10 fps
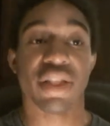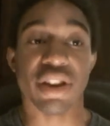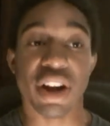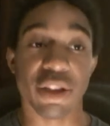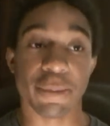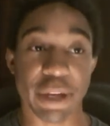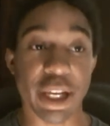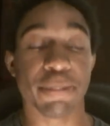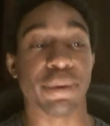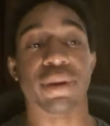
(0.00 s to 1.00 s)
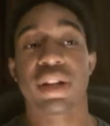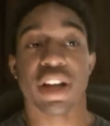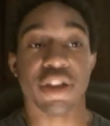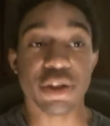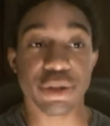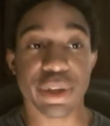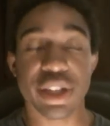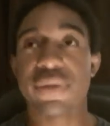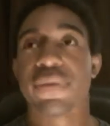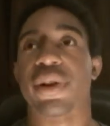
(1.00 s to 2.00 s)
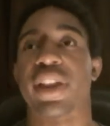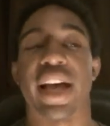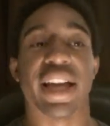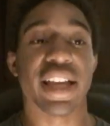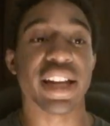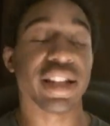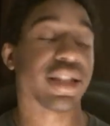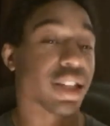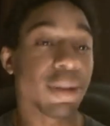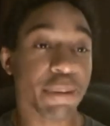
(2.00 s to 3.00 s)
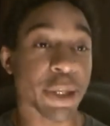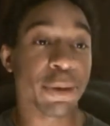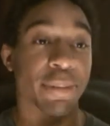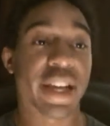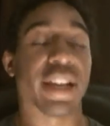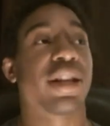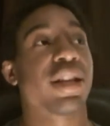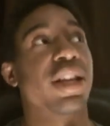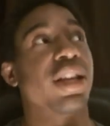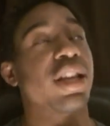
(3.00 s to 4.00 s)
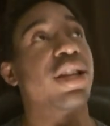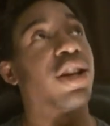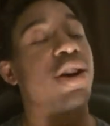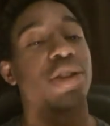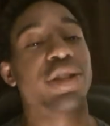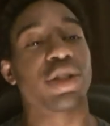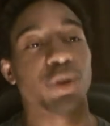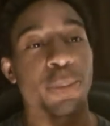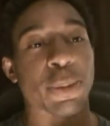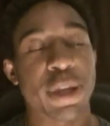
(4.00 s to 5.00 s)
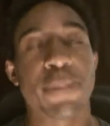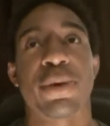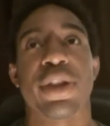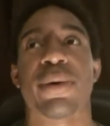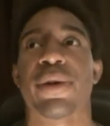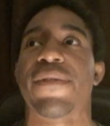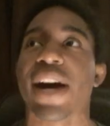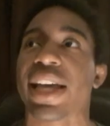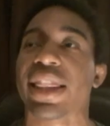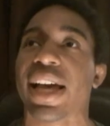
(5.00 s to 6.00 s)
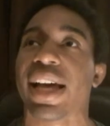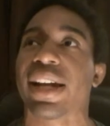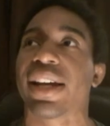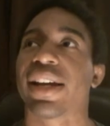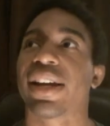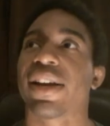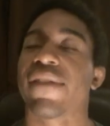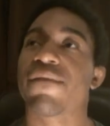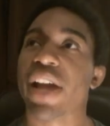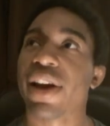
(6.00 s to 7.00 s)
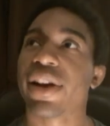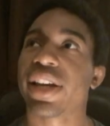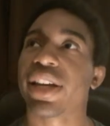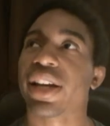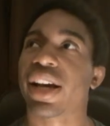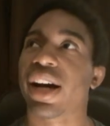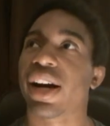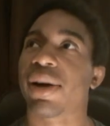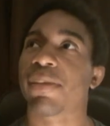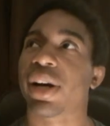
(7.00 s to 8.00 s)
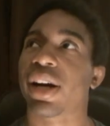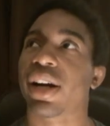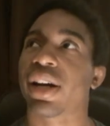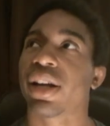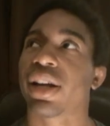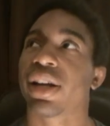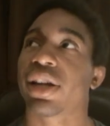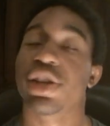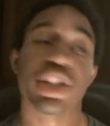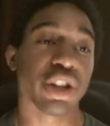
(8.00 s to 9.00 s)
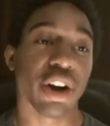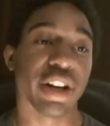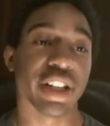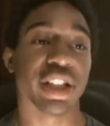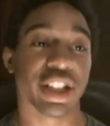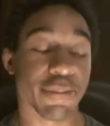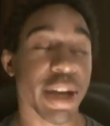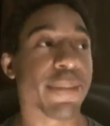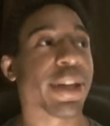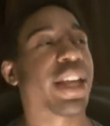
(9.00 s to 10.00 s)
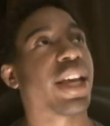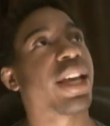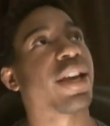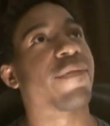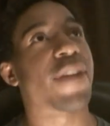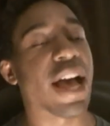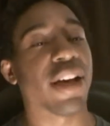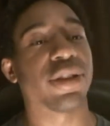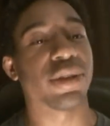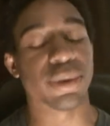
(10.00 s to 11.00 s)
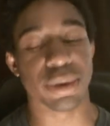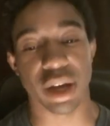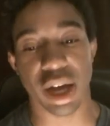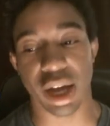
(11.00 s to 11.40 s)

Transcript: than other people. And there's a reason for that. And some people might, and there's a group of people that would find that very disheartening, because maybe they value